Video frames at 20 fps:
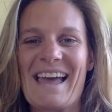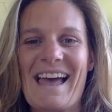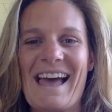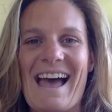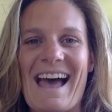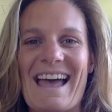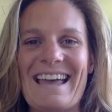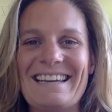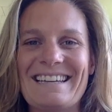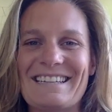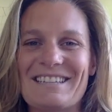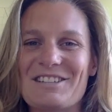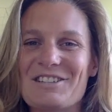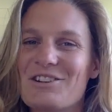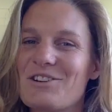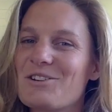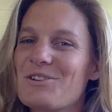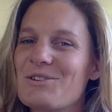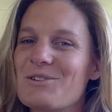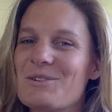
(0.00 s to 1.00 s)
Hey,
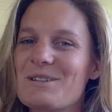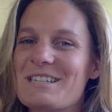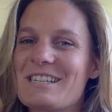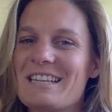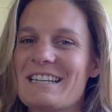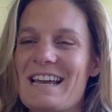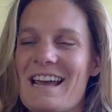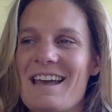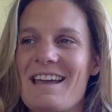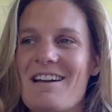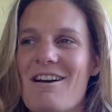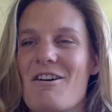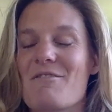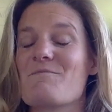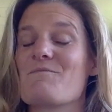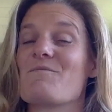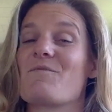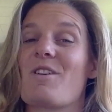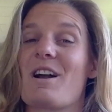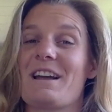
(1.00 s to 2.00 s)
so today
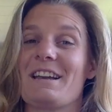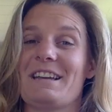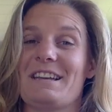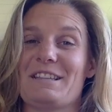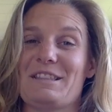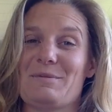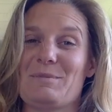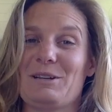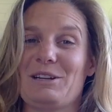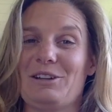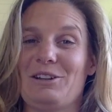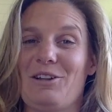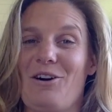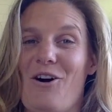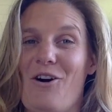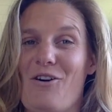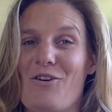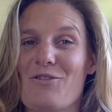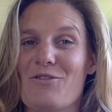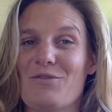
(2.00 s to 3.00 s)
I'm right in the middle
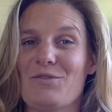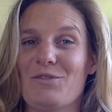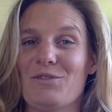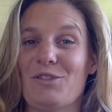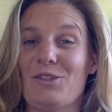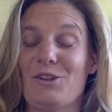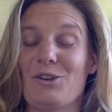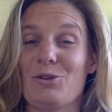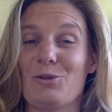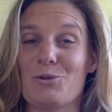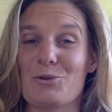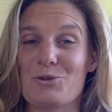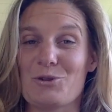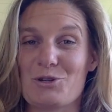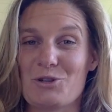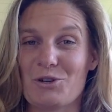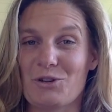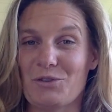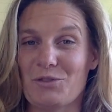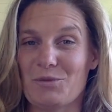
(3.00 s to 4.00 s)
of the
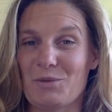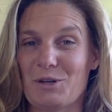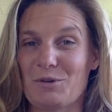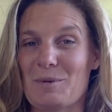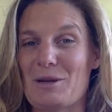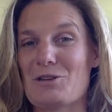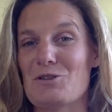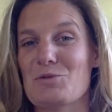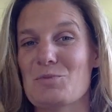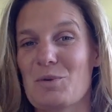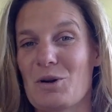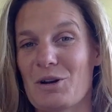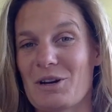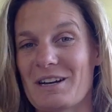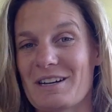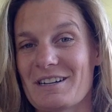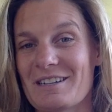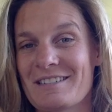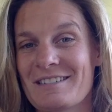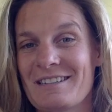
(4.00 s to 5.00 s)
launch of one of my new
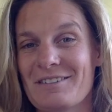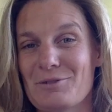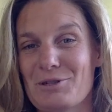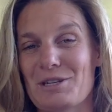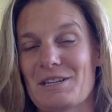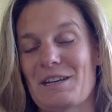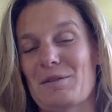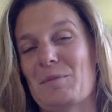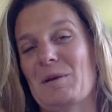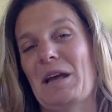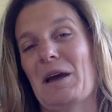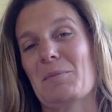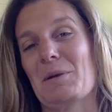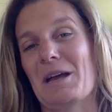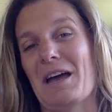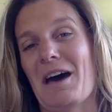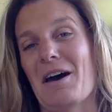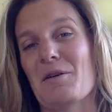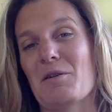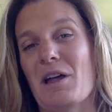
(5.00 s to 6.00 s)
products, which is going to be coming
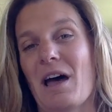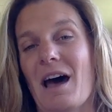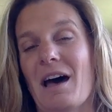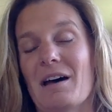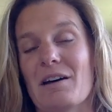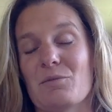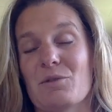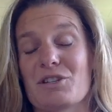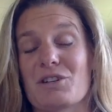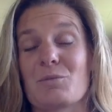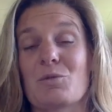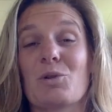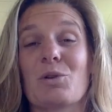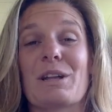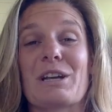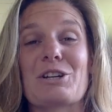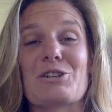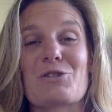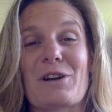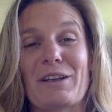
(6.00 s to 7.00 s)
out, uh, which I'm calling
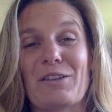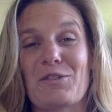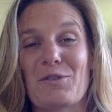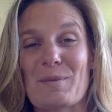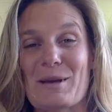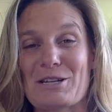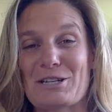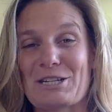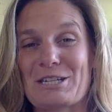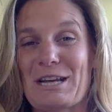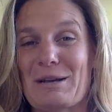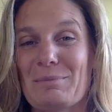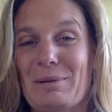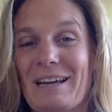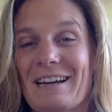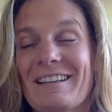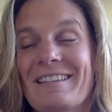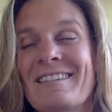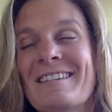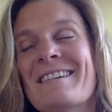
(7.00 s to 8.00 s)
Transformation
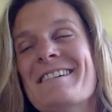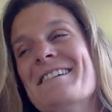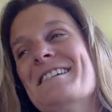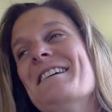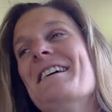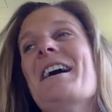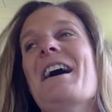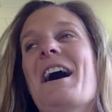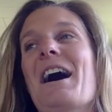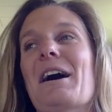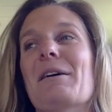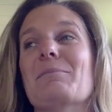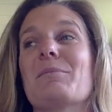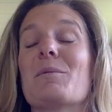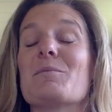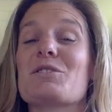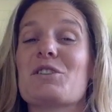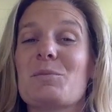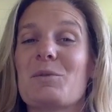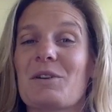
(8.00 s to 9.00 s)
Templates. Um, I'm
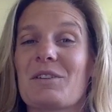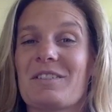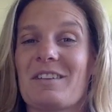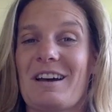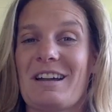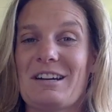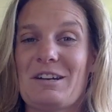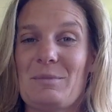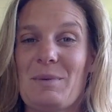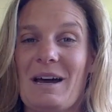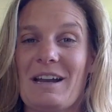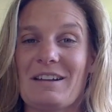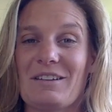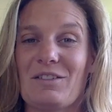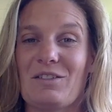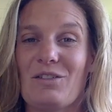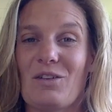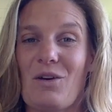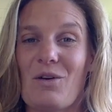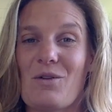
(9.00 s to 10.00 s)
super excited about it.
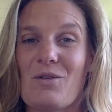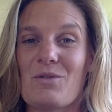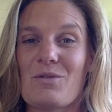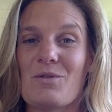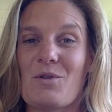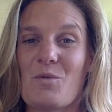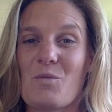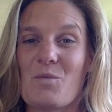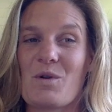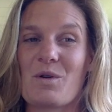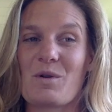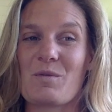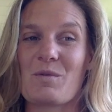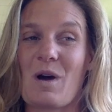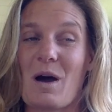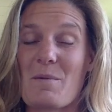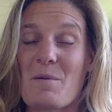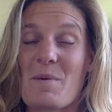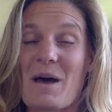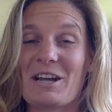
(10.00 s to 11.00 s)
So
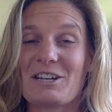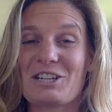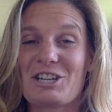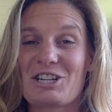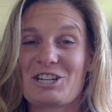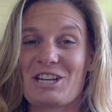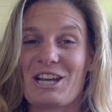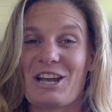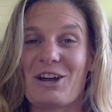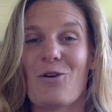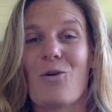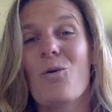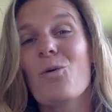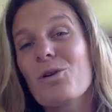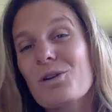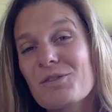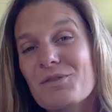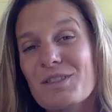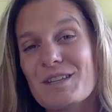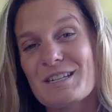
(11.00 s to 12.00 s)
I'm about to share all
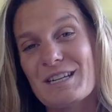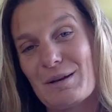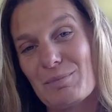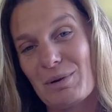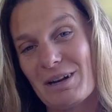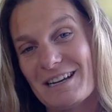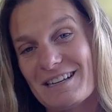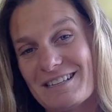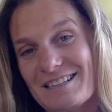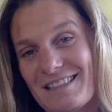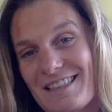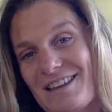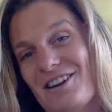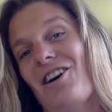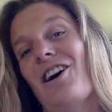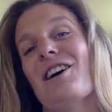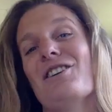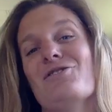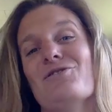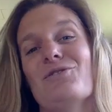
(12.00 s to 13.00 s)
of the templates that
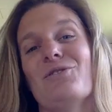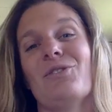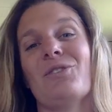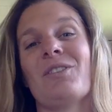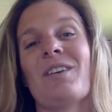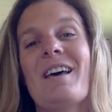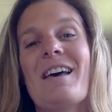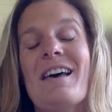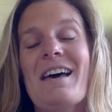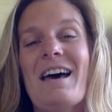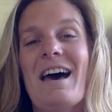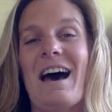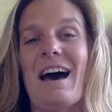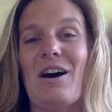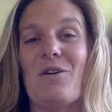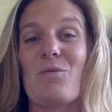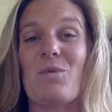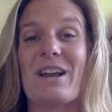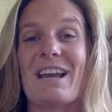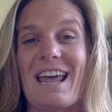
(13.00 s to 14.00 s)
I use uh,
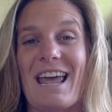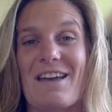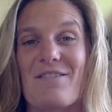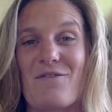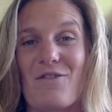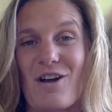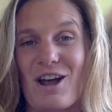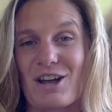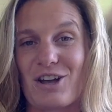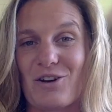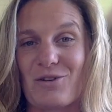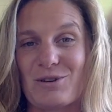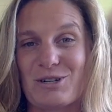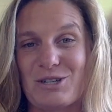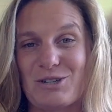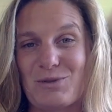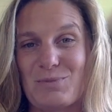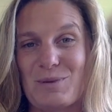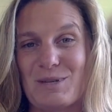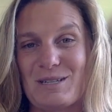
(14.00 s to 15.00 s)
whenever I go
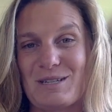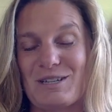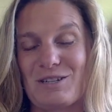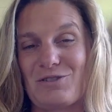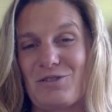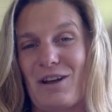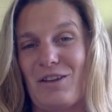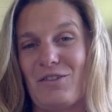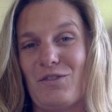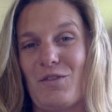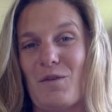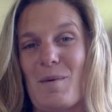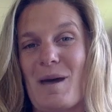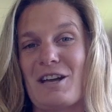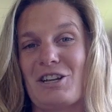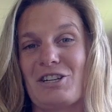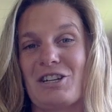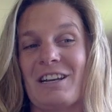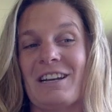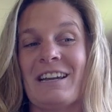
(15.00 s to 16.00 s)
into a business
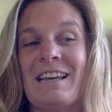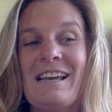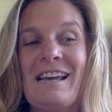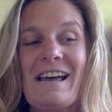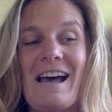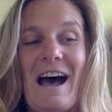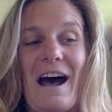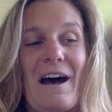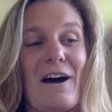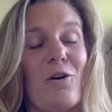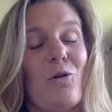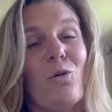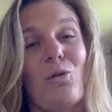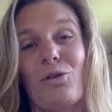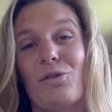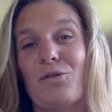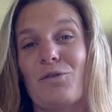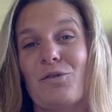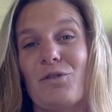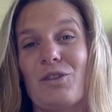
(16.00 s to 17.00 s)
transformation. Uh, all
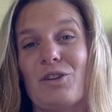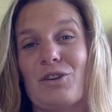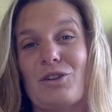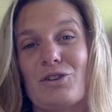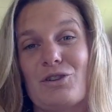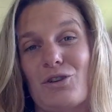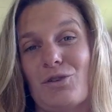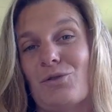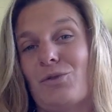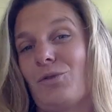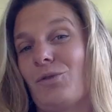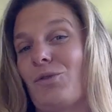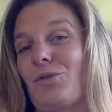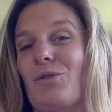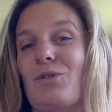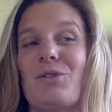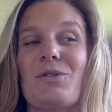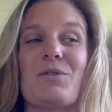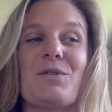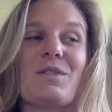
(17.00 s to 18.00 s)
of the tools,
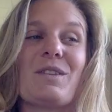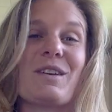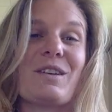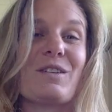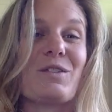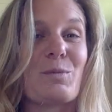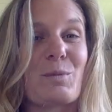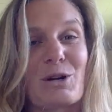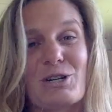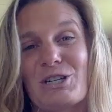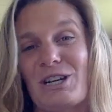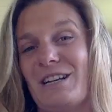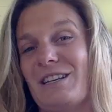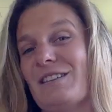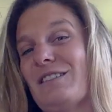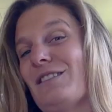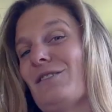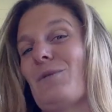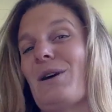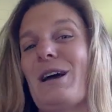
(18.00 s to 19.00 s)
all of the spreadsheets,
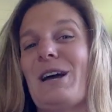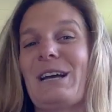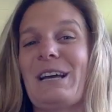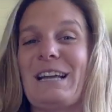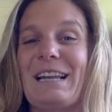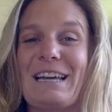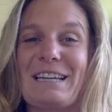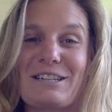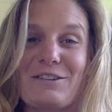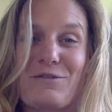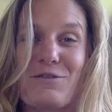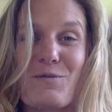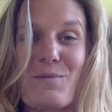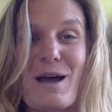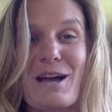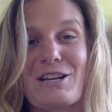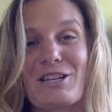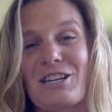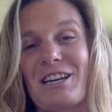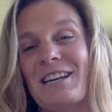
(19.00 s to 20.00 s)
the way I collect
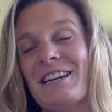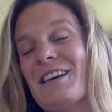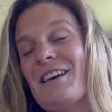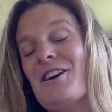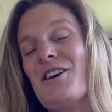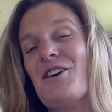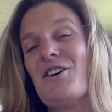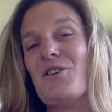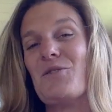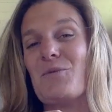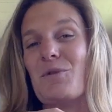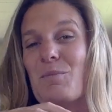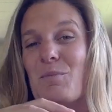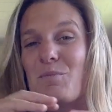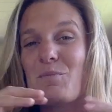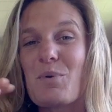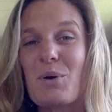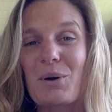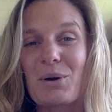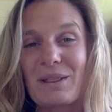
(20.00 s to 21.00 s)
information, we're
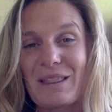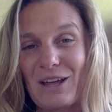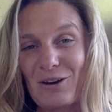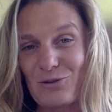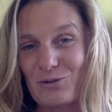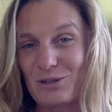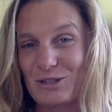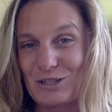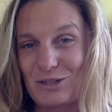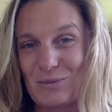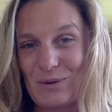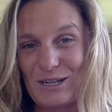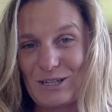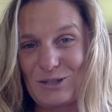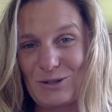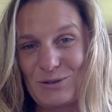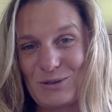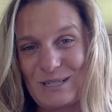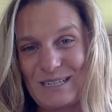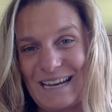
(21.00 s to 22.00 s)
putting that all into one
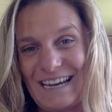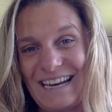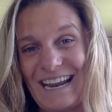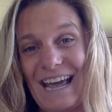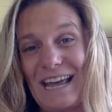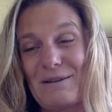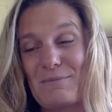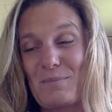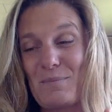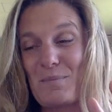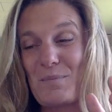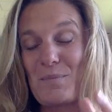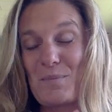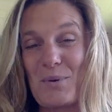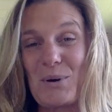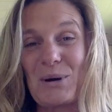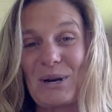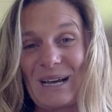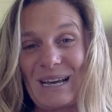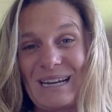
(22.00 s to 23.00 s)
tool set and
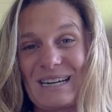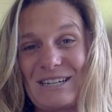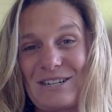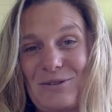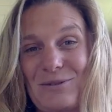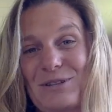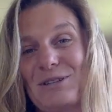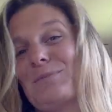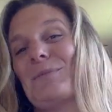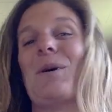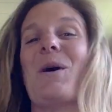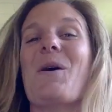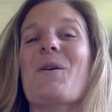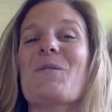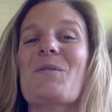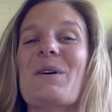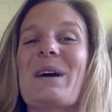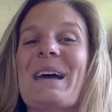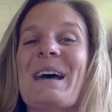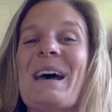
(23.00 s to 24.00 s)
putting it into a spot
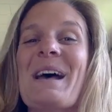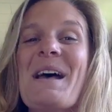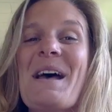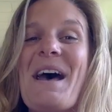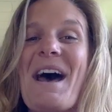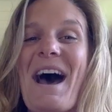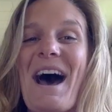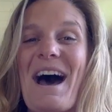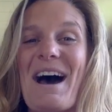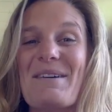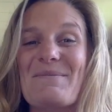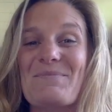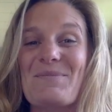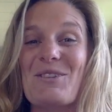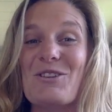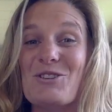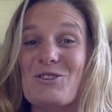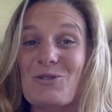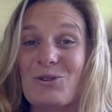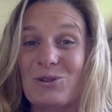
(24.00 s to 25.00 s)
where um,
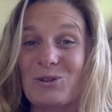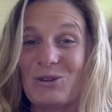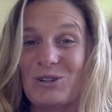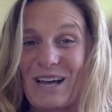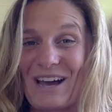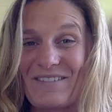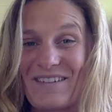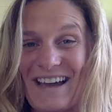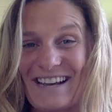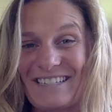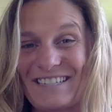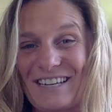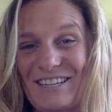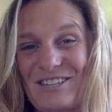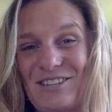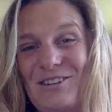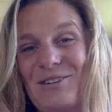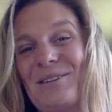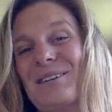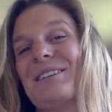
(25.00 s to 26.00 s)
you'll all have access
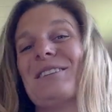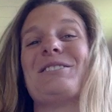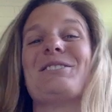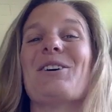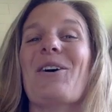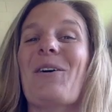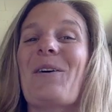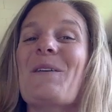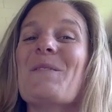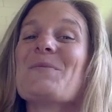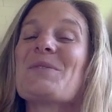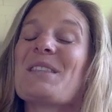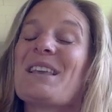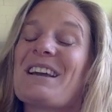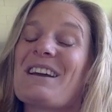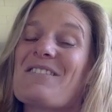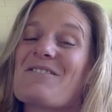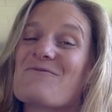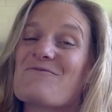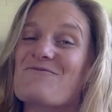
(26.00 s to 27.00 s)
to it. So
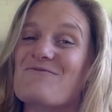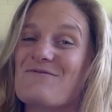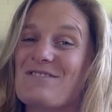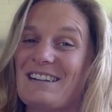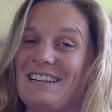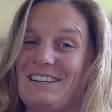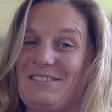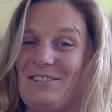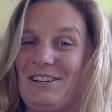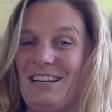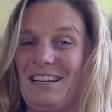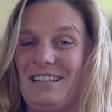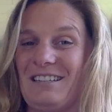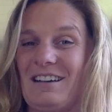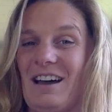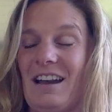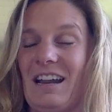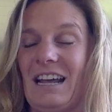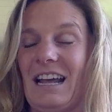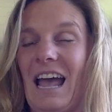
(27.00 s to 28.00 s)
really, really
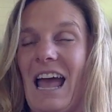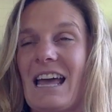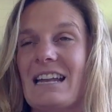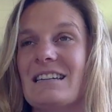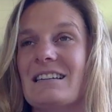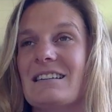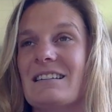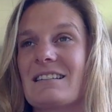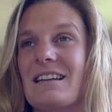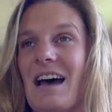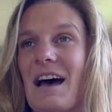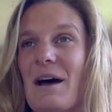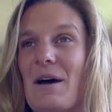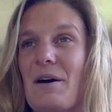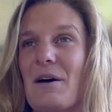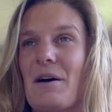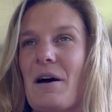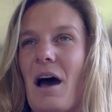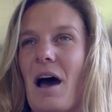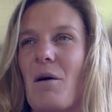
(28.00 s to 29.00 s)
exciting. And
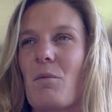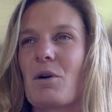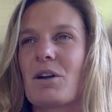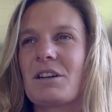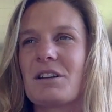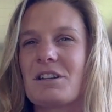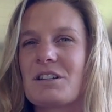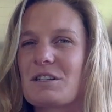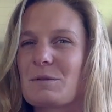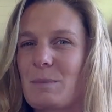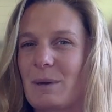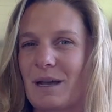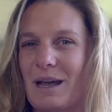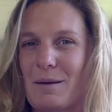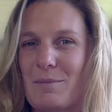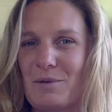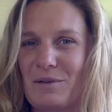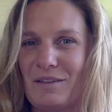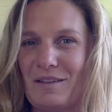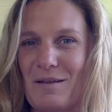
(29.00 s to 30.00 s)
uh, I wanted to just pick
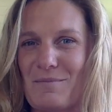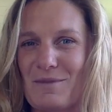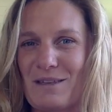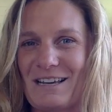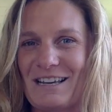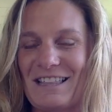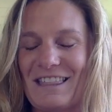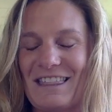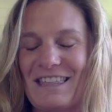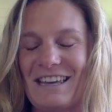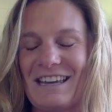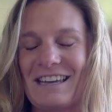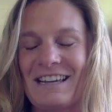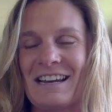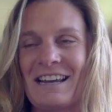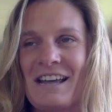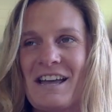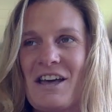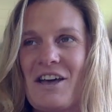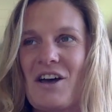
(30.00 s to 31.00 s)
up on something that
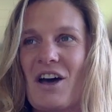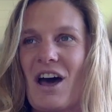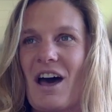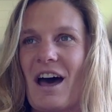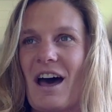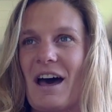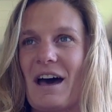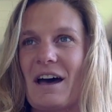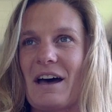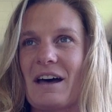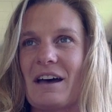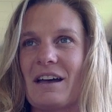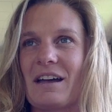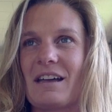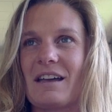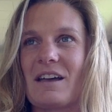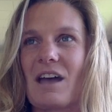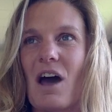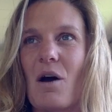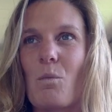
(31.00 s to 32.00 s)
uh,
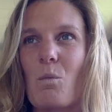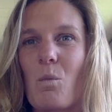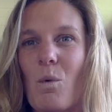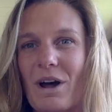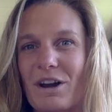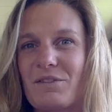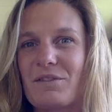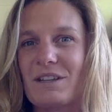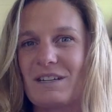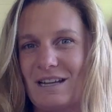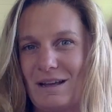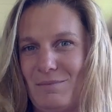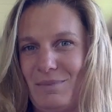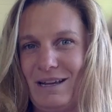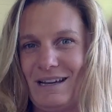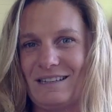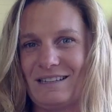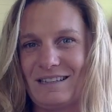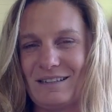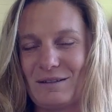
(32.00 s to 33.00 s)
one of the
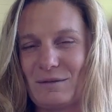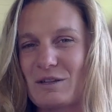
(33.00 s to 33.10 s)
templates